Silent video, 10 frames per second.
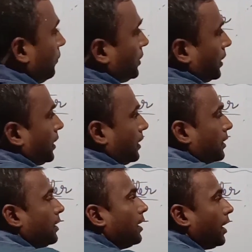which are
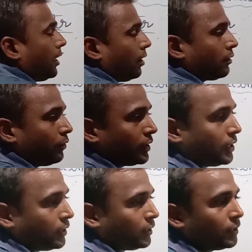along with
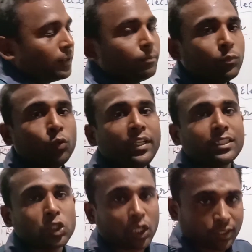the moving
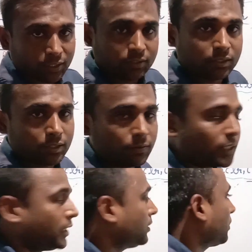charges.
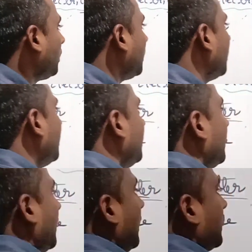That is called
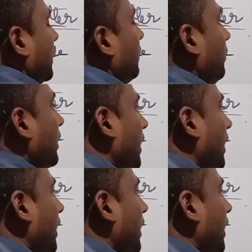electric field